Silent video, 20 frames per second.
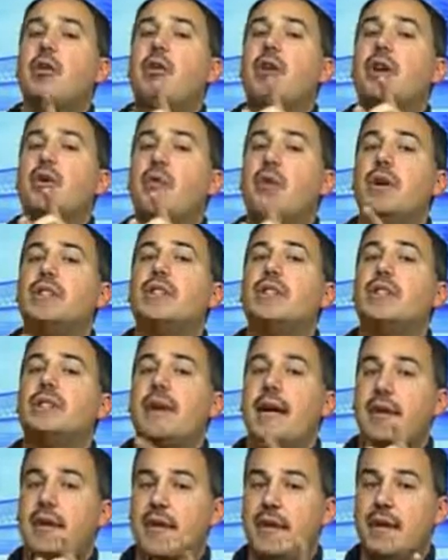so he wasn't
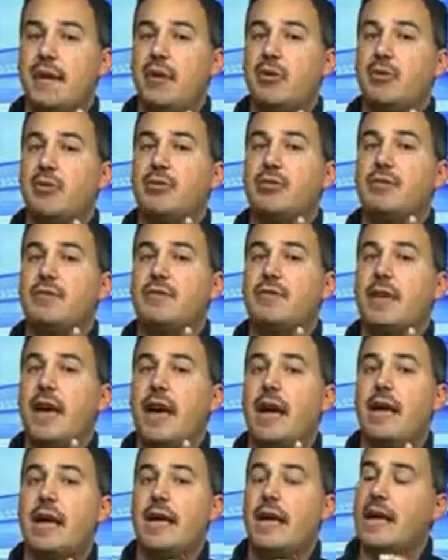technically crucified